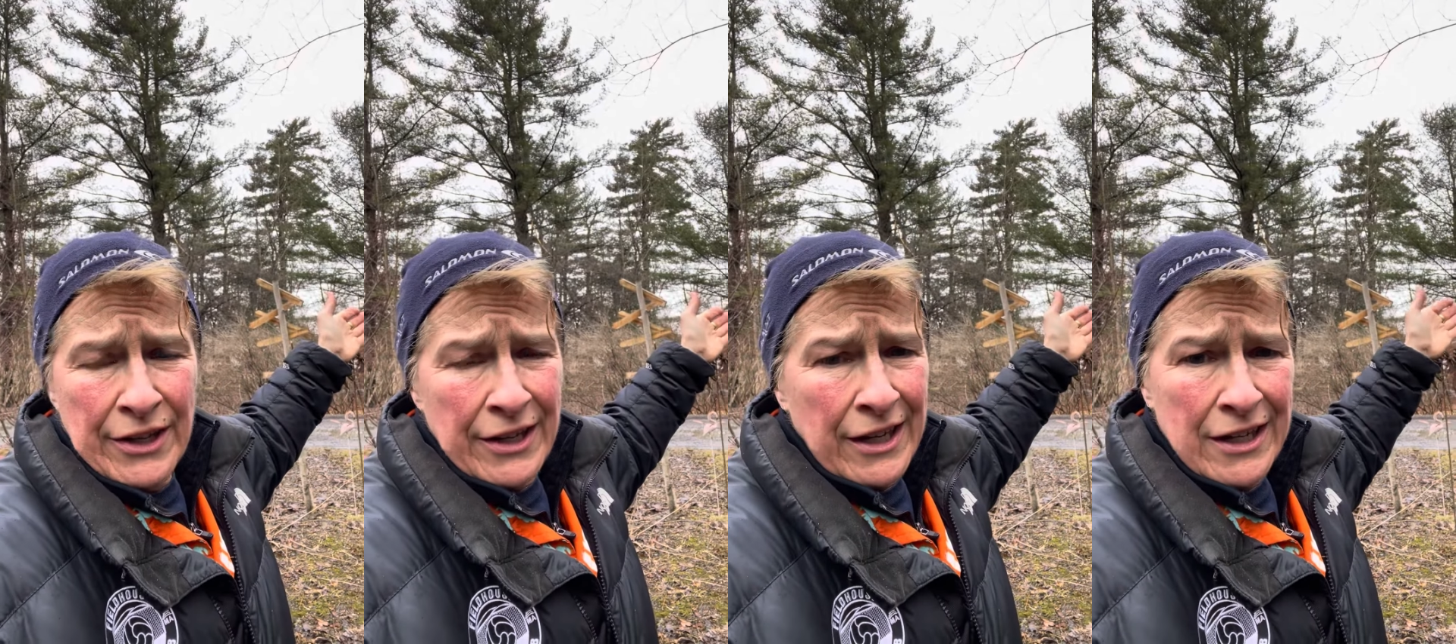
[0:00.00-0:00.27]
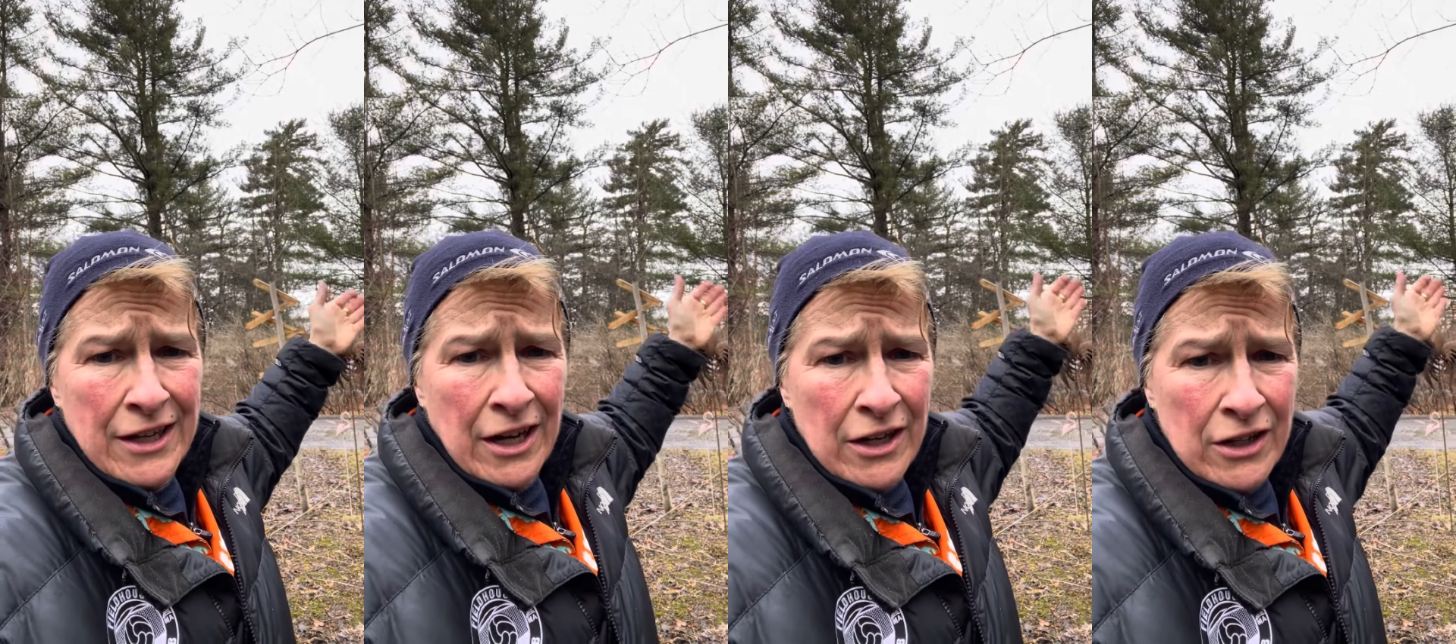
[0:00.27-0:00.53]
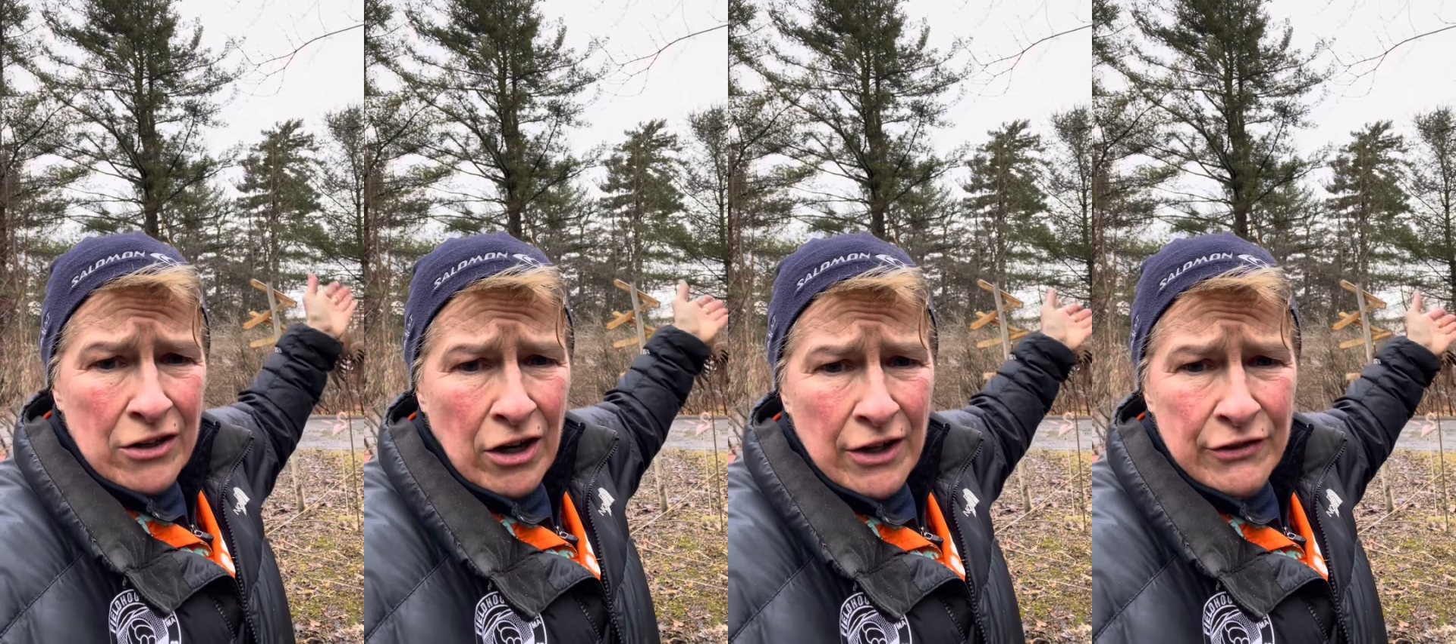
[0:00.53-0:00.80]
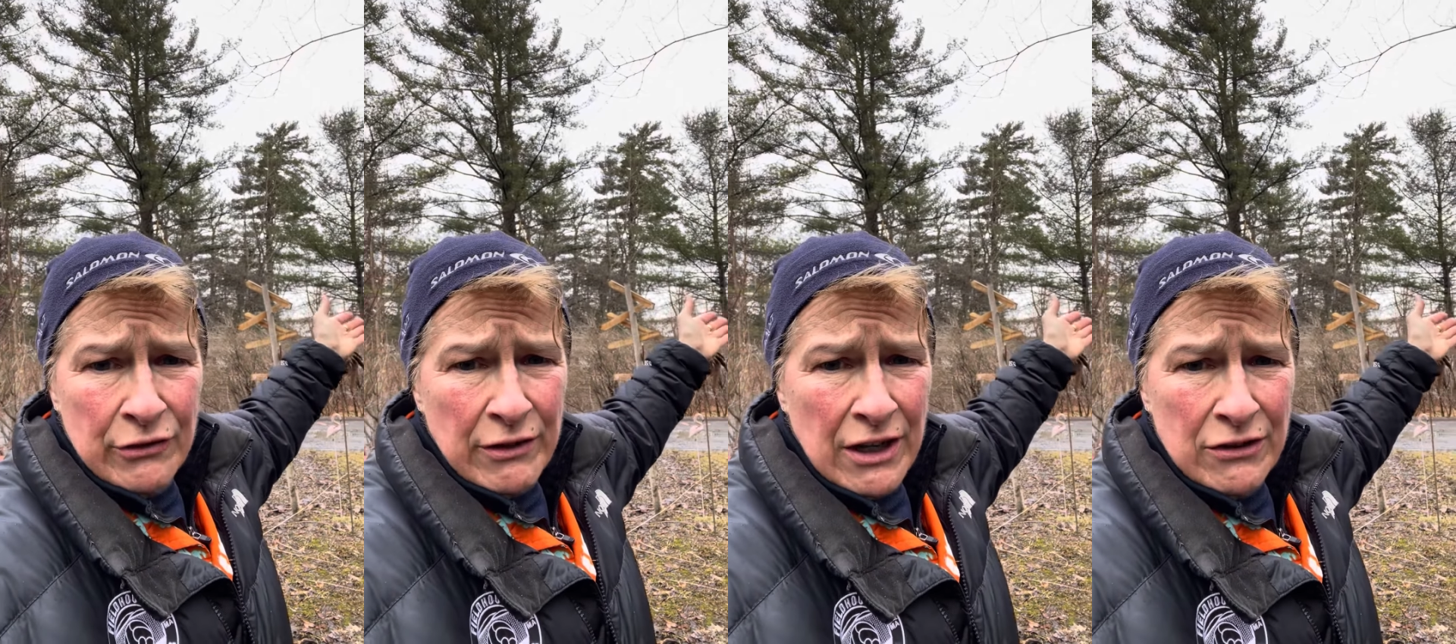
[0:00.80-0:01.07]
and cut
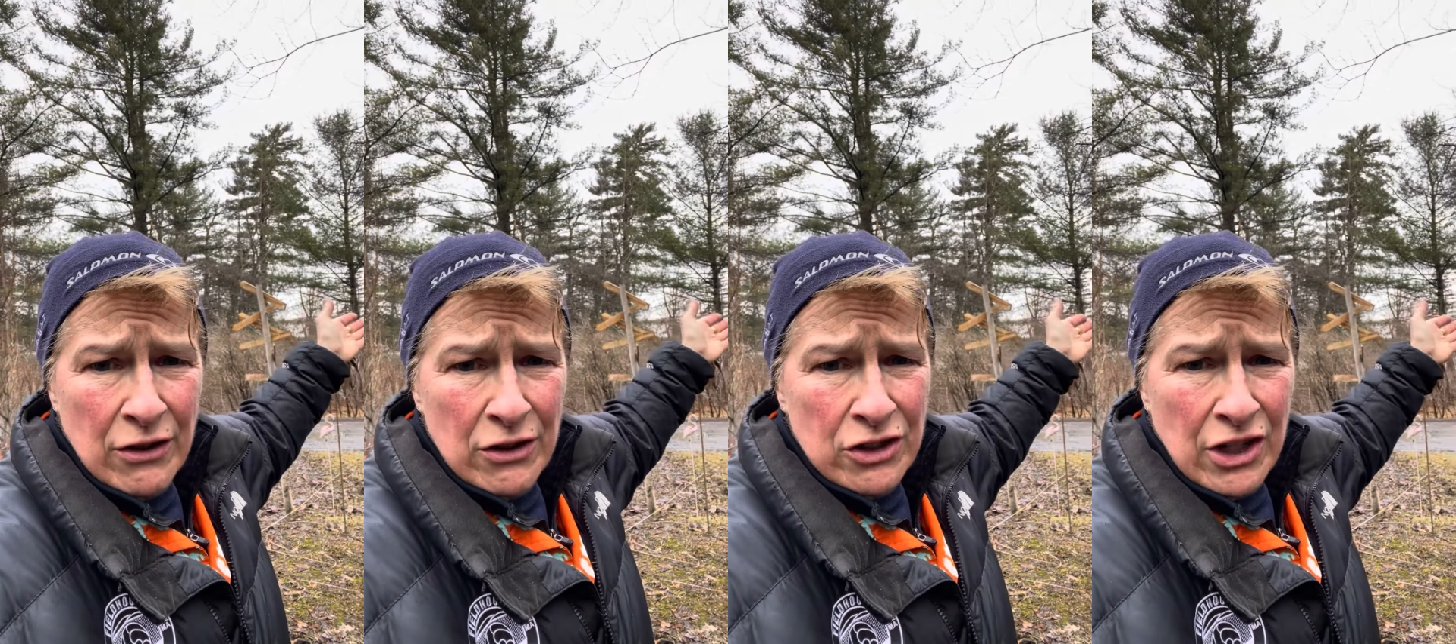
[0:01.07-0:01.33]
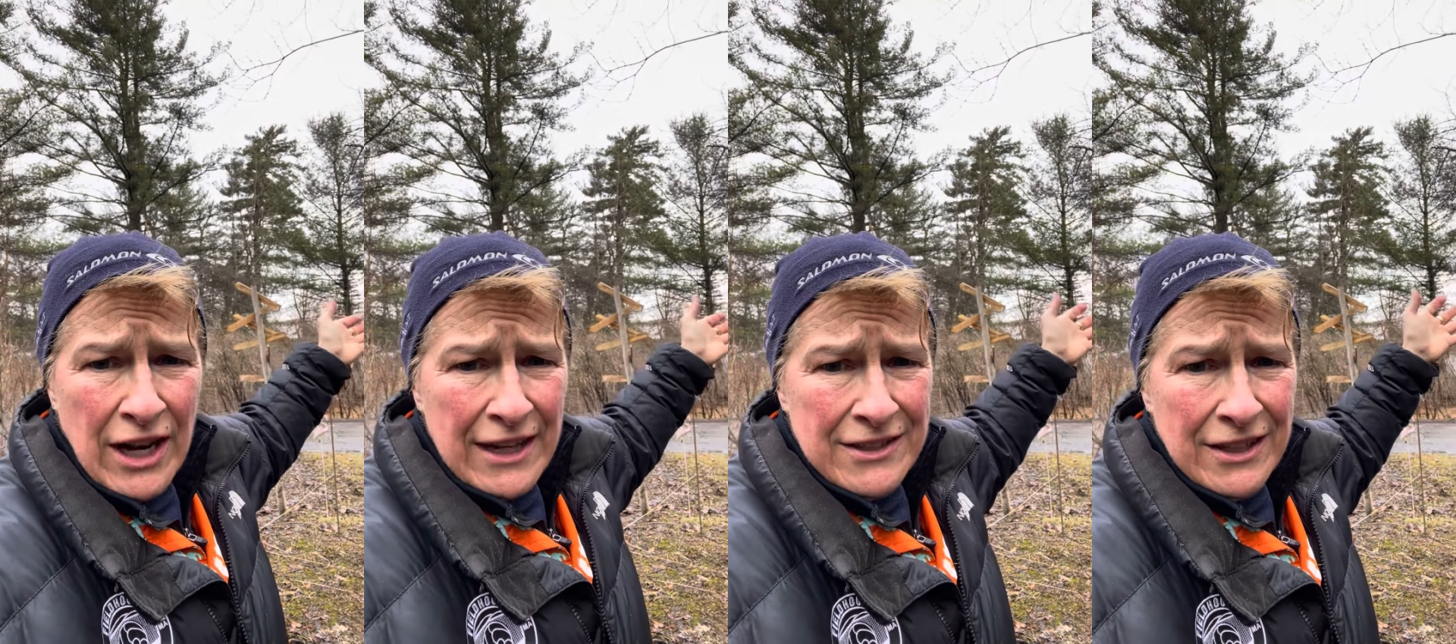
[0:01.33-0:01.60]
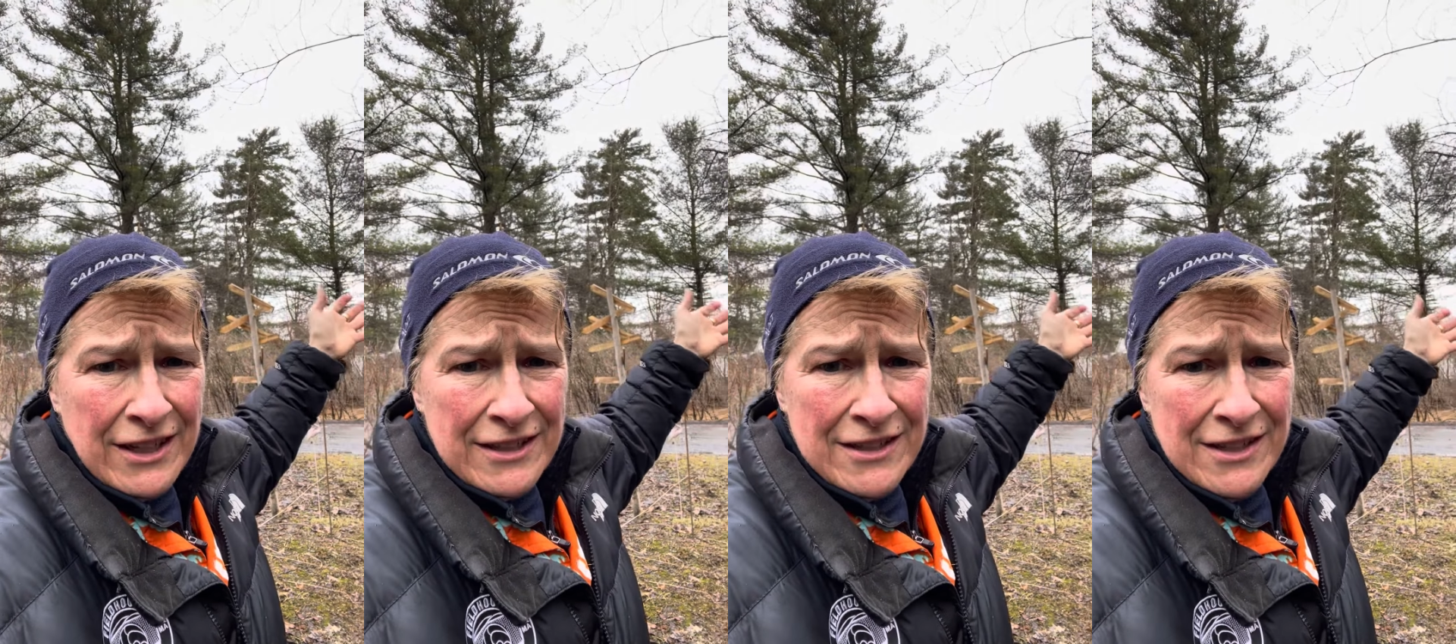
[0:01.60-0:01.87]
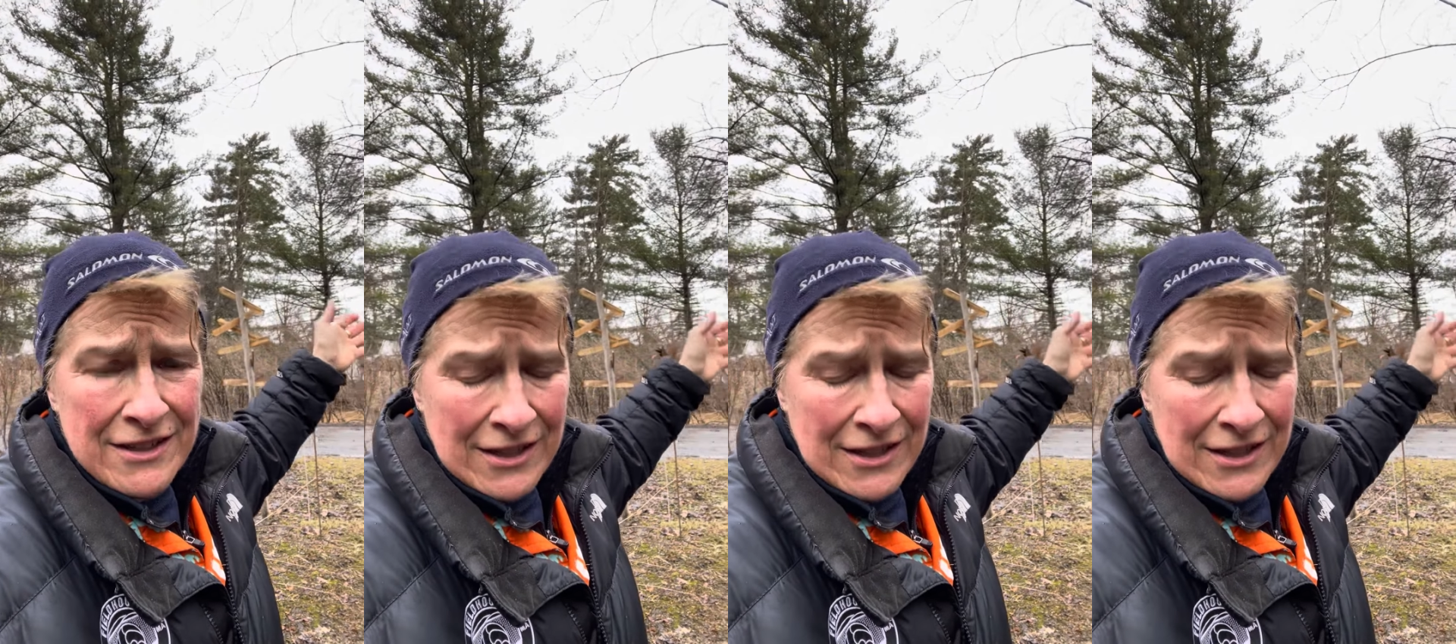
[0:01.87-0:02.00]
across the railroad tracks and get to